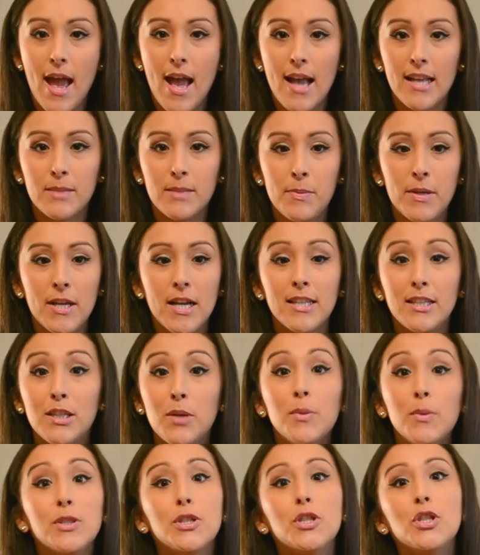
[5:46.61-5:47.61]
ex because there
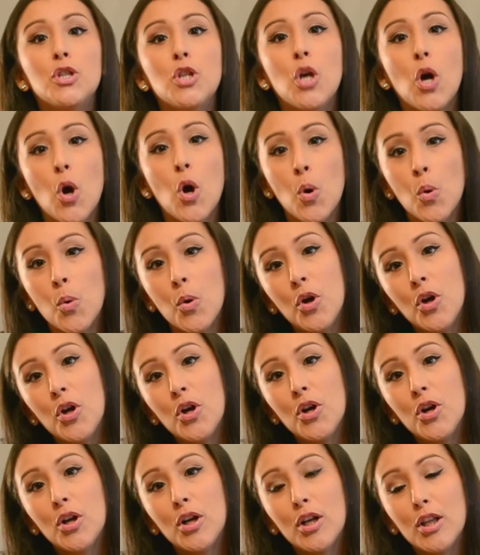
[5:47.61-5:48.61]
was no
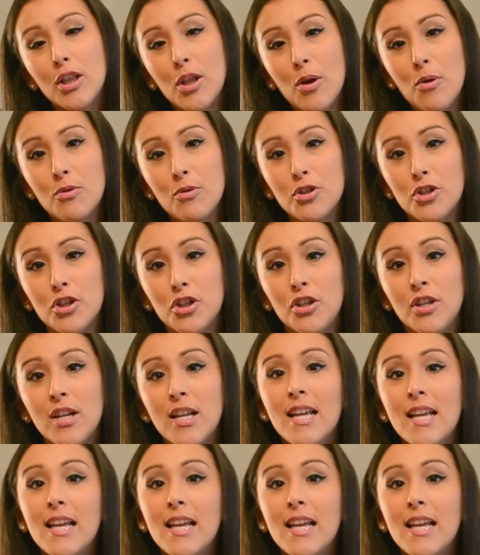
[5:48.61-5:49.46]
closure.